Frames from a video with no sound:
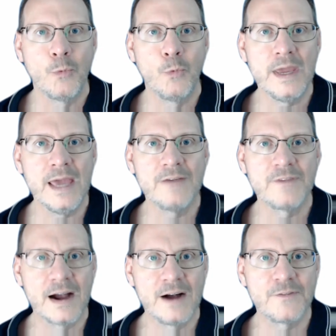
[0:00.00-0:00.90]
We have
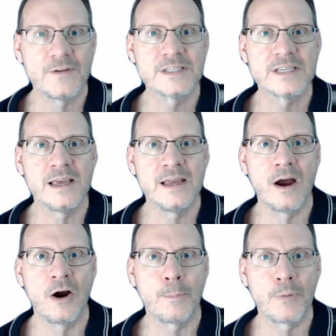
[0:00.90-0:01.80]
confidence in
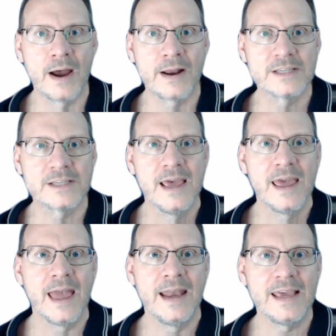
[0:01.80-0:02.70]
our products
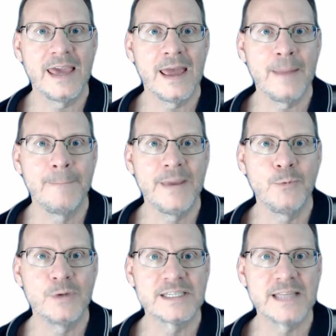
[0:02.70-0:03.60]
and it can be
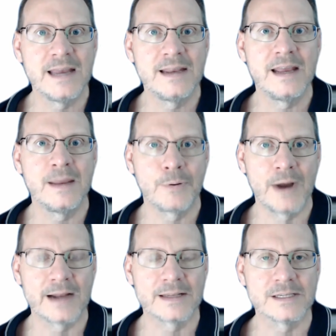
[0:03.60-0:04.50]
withstanded in
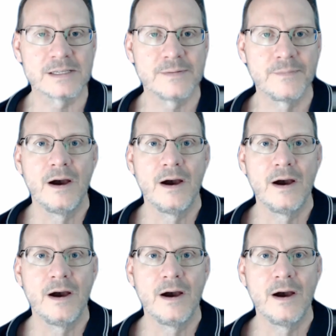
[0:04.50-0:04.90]
practice.